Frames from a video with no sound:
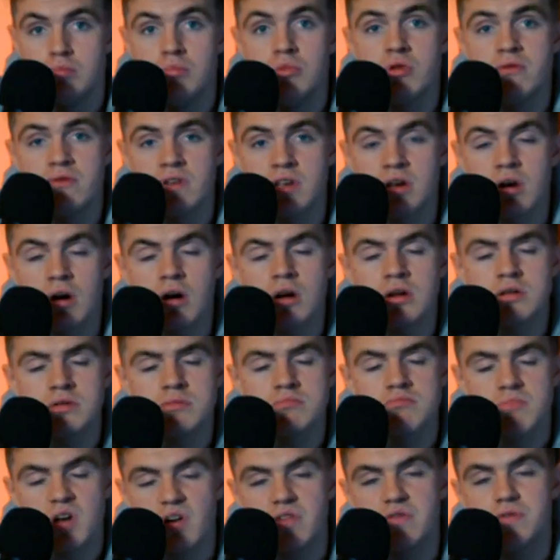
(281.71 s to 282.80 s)
Moving on,
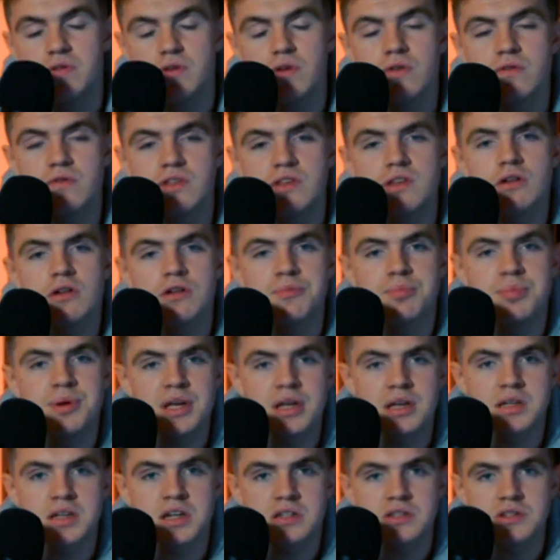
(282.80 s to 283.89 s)
a few of the European
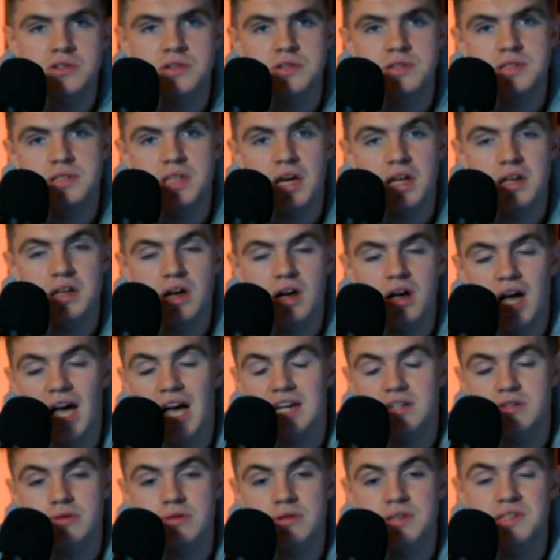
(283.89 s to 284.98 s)
countries that
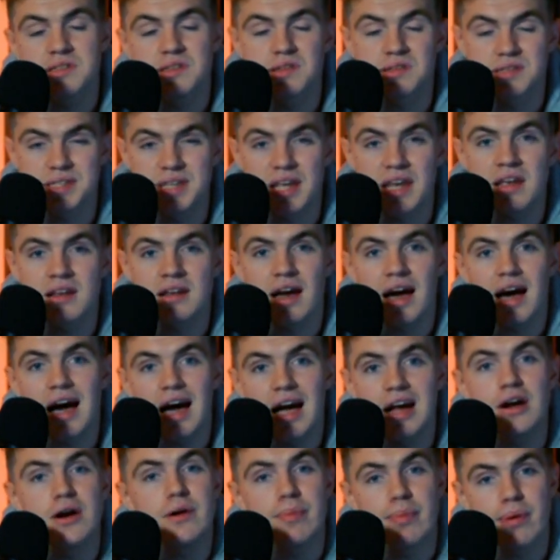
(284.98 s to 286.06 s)
actually sustain a
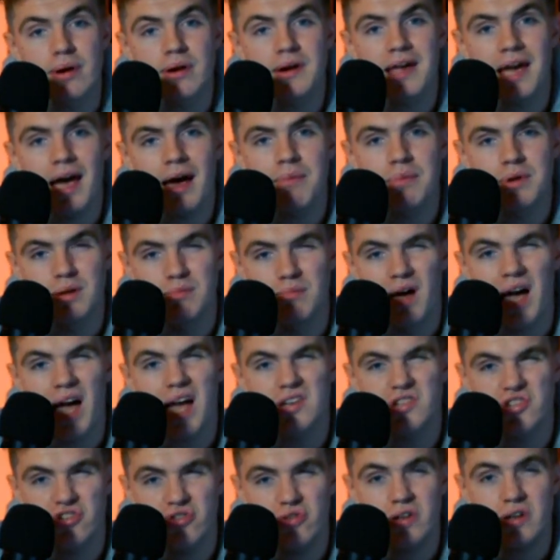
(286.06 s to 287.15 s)
higher per capita mass
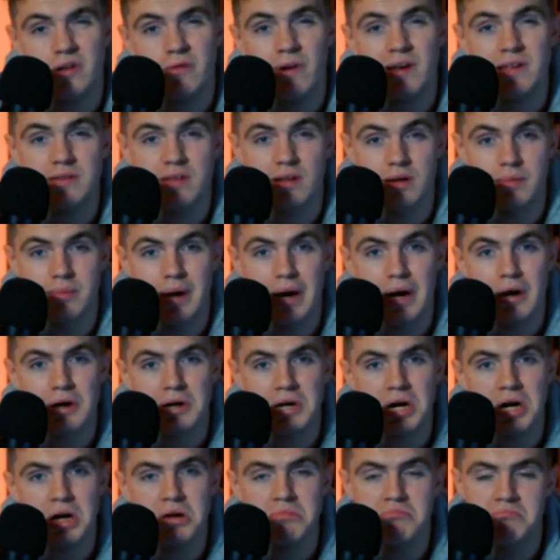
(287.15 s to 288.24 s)
shooting rate than
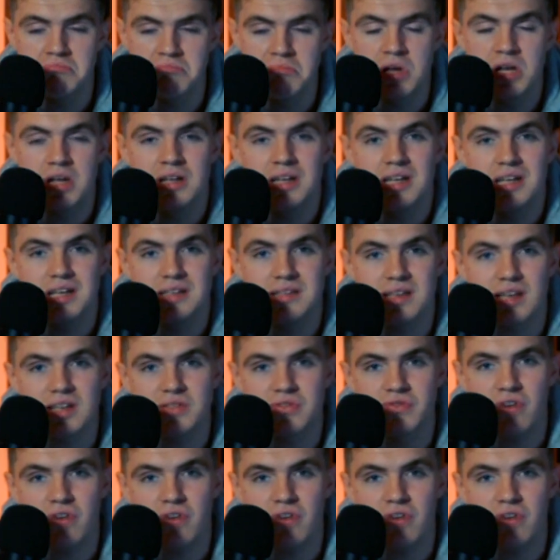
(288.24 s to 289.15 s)
America is as